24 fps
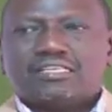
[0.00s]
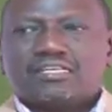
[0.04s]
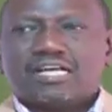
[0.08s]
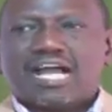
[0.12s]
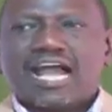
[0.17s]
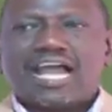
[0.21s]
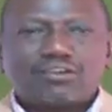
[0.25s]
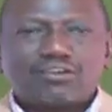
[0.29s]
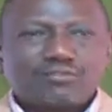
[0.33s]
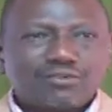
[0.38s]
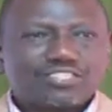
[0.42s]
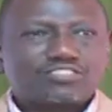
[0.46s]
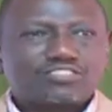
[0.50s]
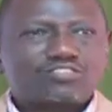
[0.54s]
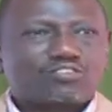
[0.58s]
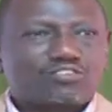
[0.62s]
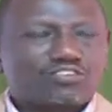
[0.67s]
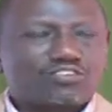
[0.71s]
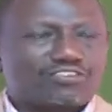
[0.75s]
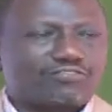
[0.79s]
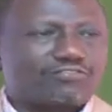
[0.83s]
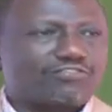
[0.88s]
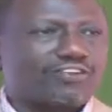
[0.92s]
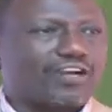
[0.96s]
I want to
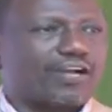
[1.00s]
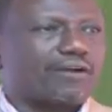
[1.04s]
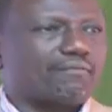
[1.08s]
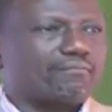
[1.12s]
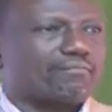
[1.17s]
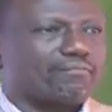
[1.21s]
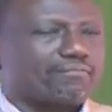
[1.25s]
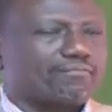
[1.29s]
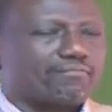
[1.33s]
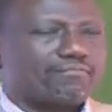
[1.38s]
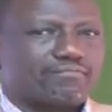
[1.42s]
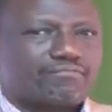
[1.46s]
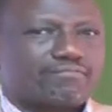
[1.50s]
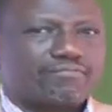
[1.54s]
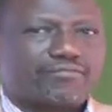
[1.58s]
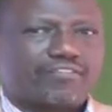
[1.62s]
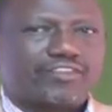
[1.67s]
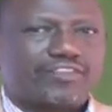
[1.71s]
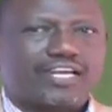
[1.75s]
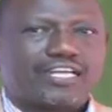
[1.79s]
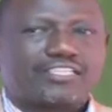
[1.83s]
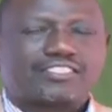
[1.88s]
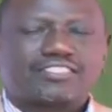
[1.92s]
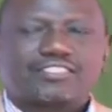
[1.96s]
confirm
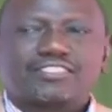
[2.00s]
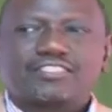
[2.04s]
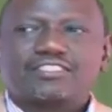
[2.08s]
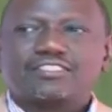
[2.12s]
that